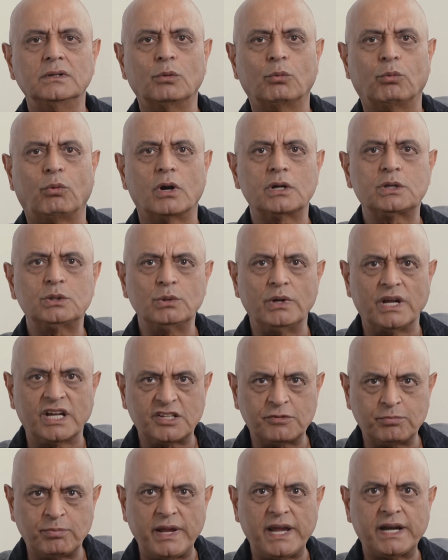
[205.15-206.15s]
what you
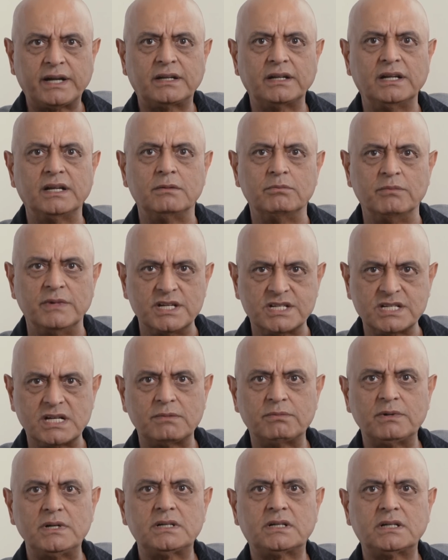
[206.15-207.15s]
expect in
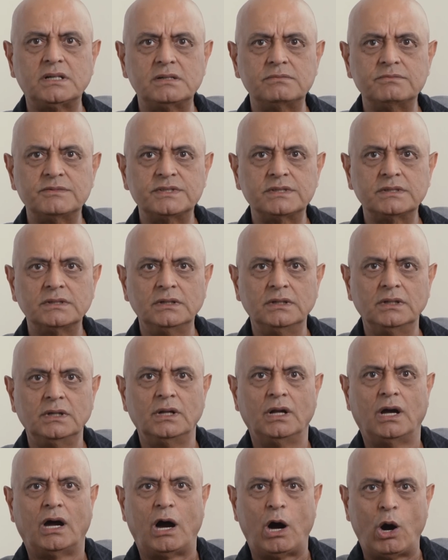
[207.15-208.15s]
measurable terms,
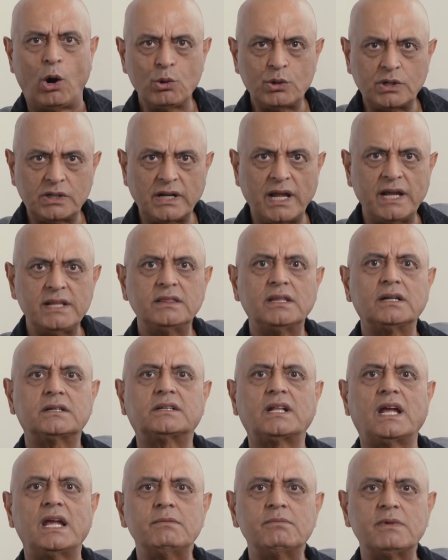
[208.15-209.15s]
outline the
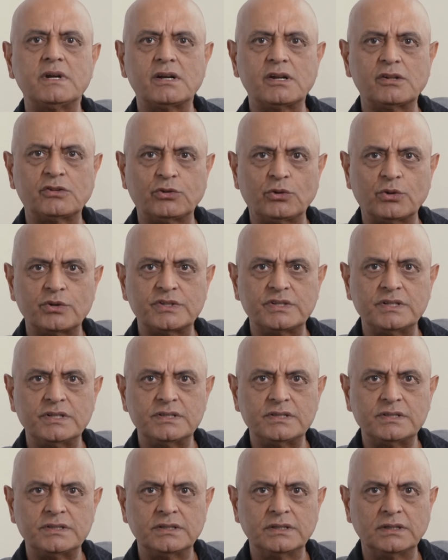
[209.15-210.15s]
time and
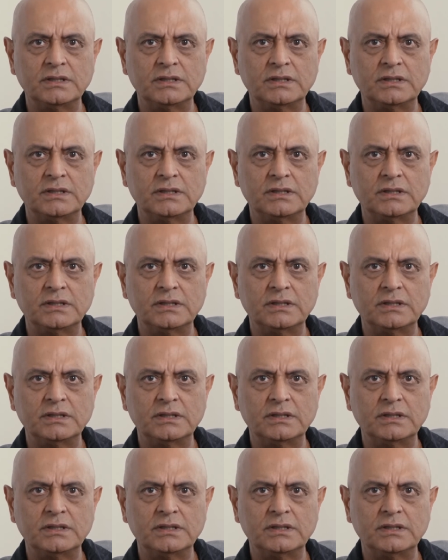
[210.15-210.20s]
resources,